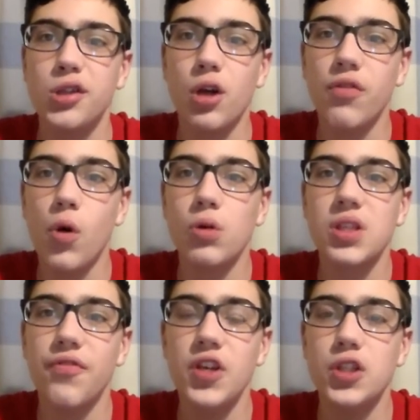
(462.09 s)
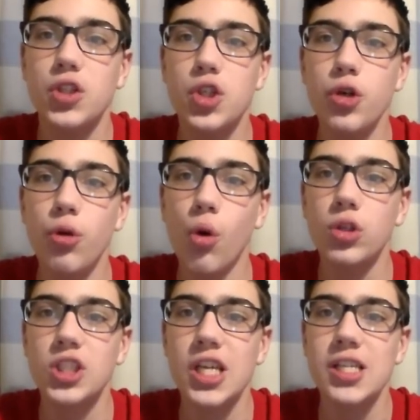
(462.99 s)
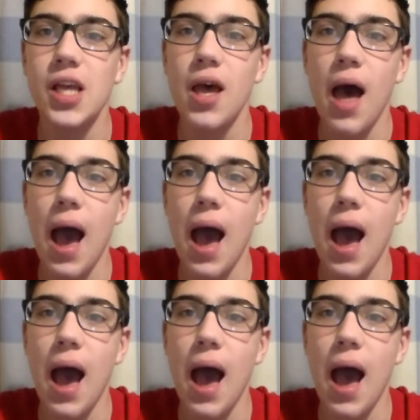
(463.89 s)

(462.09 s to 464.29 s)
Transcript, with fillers: So of course it features two launches